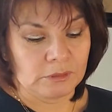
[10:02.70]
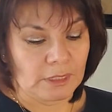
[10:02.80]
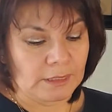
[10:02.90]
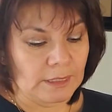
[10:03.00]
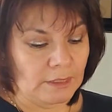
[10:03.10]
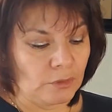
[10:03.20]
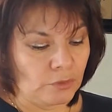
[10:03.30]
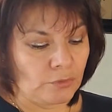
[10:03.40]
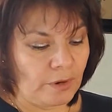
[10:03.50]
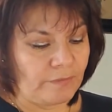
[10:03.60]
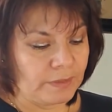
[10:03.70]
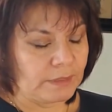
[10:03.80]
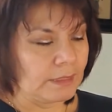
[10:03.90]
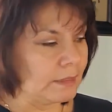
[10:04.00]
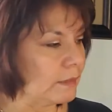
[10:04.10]
to get the little
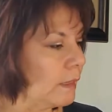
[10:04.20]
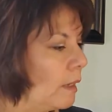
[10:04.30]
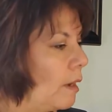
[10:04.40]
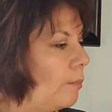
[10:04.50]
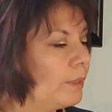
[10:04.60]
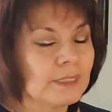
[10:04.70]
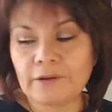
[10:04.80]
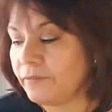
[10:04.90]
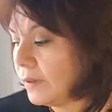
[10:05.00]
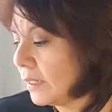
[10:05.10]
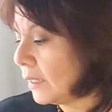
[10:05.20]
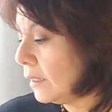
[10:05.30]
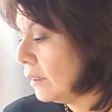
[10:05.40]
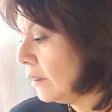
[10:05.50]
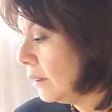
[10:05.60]
crevices. But
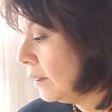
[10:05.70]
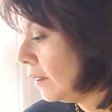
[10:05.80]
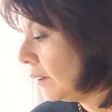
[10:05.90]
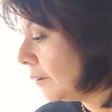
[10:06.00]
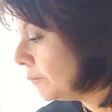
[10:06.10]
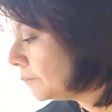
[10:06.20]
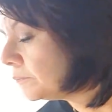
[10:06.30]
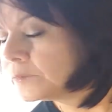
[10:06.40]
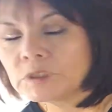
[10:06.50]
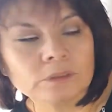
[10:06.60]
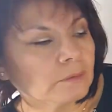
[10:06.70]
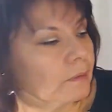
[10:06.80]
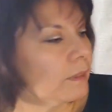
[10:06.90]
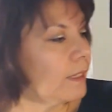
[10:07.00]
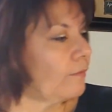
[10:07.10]
definitely
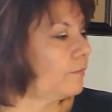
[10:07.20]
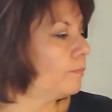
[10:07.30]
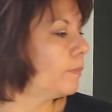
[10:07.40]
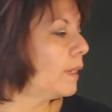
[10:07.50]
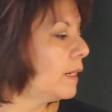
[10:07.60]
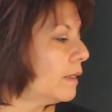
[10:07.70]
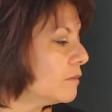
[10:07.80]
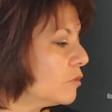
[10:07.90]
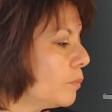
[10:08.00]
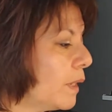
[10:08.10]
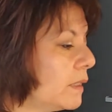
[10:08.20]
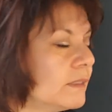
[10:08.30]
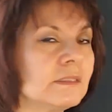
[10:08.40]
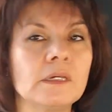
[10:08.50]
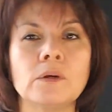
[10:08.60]
leave plenty of
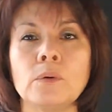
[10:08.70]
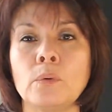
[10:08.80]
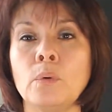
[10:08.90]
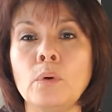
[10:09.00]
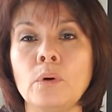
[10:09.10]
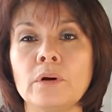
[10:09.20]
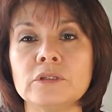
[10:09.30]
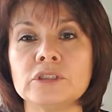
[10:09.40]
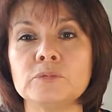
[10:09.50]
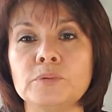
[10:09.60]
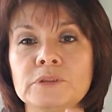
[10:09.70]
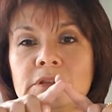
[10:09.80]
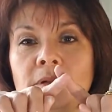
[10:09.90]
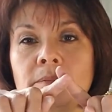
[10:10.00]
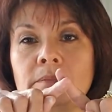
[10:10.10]
space there, or just put
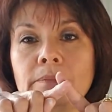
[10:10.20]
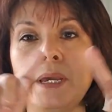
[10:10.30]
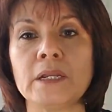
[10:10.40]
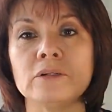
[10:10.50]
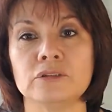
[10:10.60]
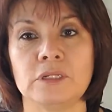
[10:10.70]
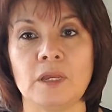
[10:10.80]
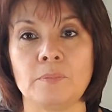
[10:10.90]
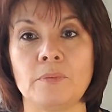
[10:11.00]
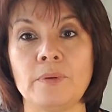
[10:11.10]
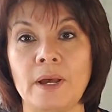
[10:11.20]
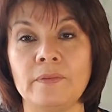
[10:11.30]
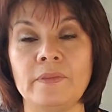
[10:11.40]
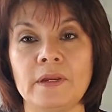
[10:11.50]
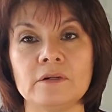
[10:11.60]
some painter's tape
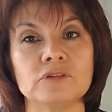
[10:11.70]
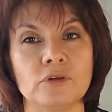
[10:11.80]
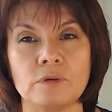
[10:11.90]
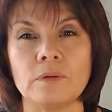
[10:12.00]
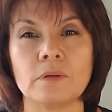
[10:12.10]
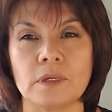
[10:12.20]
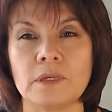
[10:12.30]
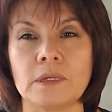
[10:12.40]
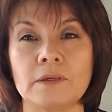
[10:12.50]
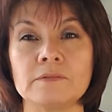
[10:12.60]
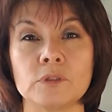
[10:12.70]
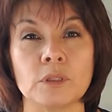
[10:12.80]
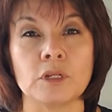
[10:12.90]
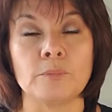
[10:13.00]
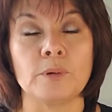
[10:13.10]
around there so it gives you
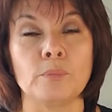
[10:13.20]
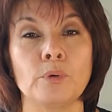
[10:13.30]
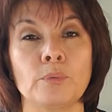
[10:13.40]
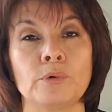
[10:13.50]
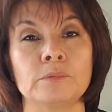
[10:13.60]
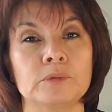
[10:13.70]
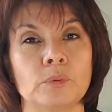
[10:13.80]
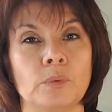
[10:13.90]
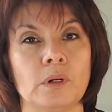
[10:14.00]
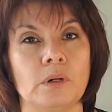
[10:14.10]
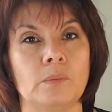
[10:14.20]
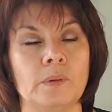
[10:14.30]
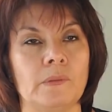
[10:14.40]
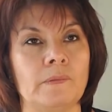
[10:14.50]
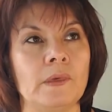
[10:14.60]
a little bit more room to work
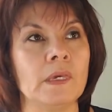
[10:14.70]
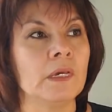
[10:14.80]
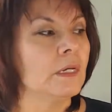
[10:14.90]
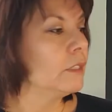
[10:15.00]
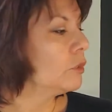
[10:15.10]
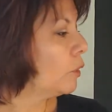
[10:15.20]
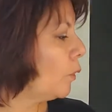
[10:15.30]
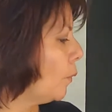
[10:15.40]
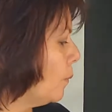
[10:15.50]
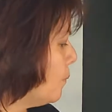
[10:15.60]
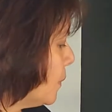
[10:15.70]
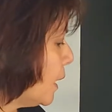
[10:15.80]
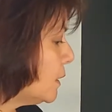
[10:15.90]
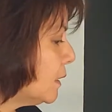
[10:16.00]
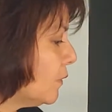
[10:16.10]
with. So
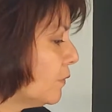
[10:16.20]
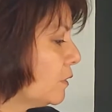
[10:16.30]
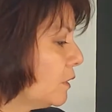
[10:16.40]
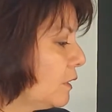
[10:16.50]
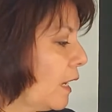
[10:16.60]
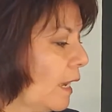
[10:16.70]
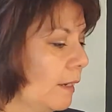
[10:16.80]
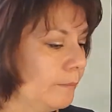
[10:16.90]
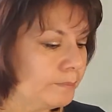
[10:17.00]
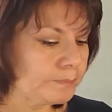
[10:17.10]
that's it for today.